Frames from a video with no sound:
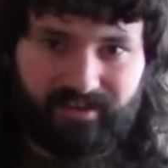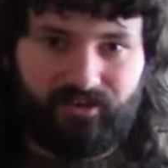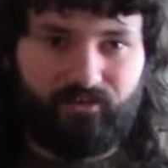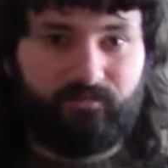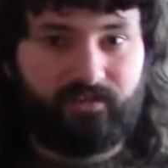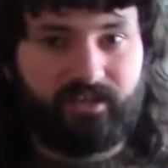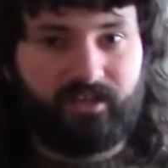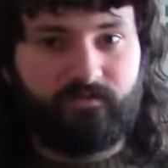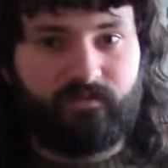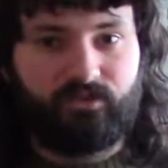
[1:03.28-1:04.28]
hopefully in
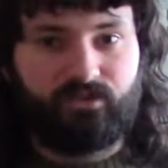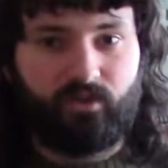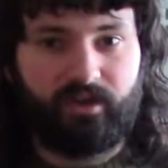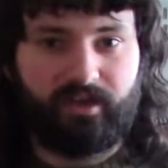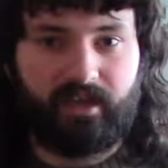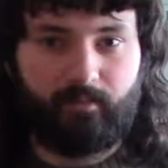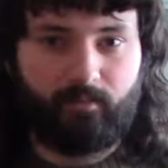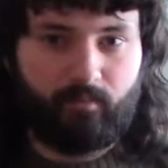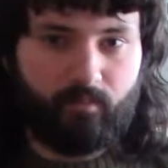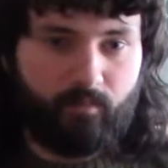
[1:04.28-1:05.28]
the future when I get
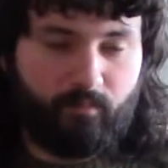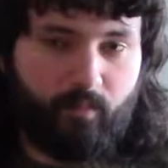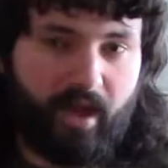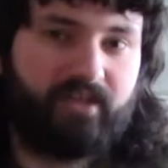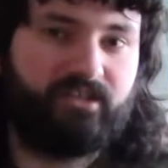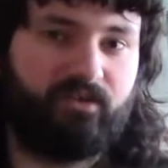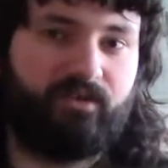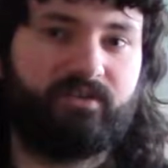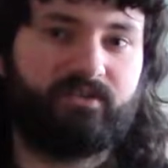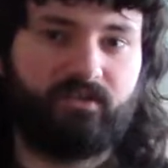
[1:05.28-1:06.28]
better
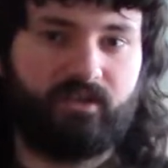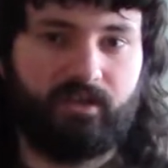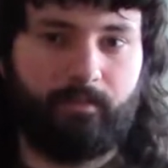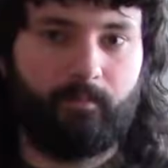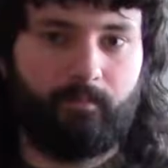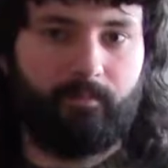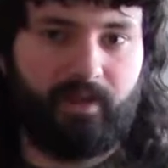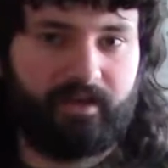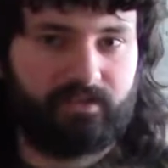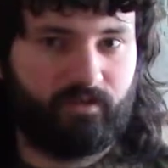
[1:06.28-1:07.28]
into the
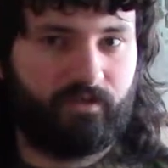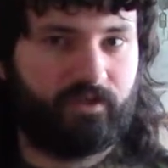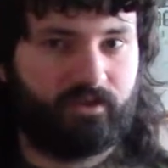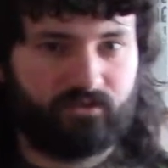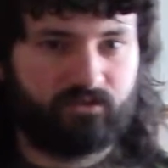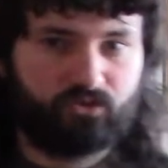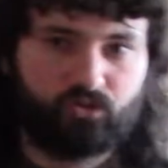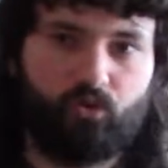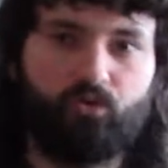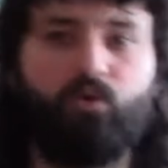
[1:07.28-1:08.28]
blacksmithing and
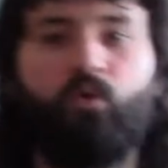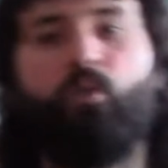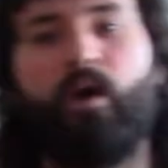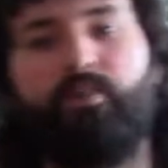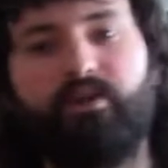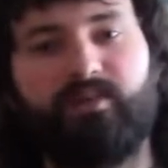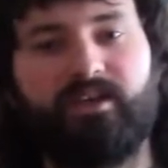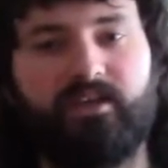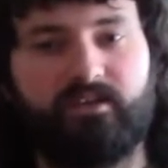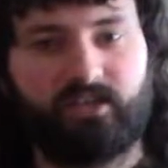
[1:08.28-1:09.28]
tool or weapon
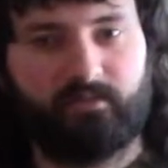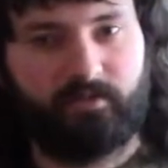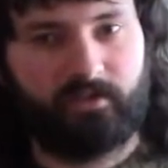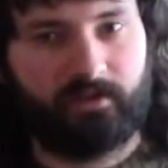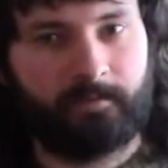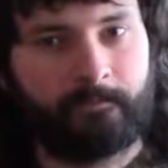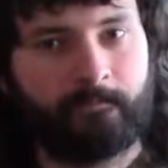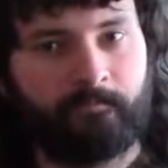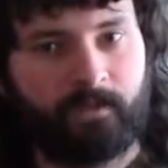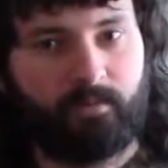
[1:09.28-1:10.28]
making type of thing,
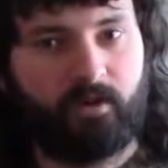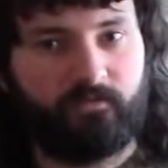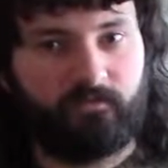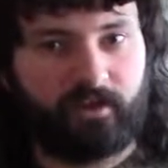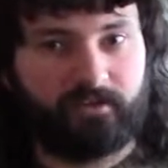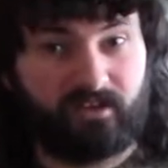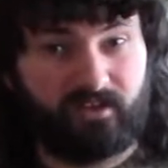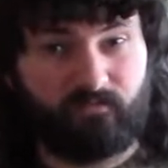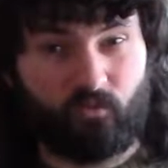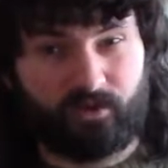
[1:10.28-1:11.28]
apart from the fact
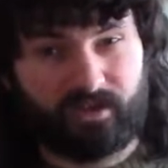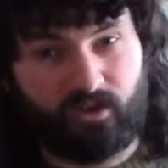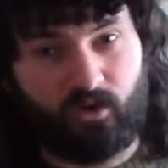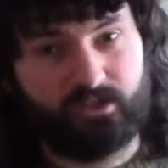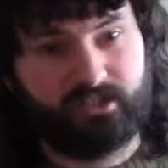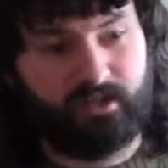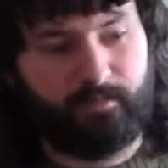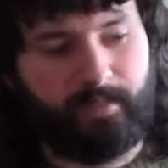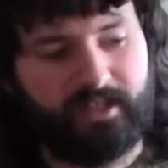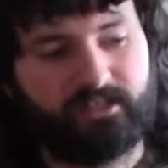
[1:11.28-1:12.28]
I've already got a
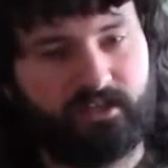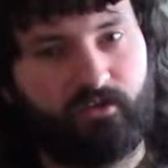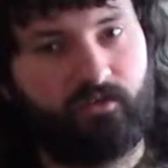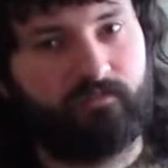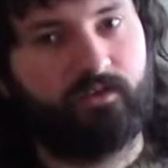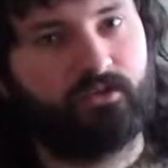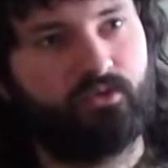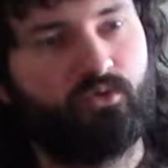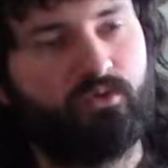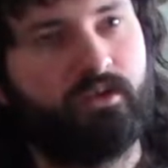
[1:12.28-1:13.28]
metal engraving
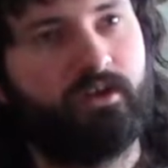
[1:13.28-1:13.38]
tool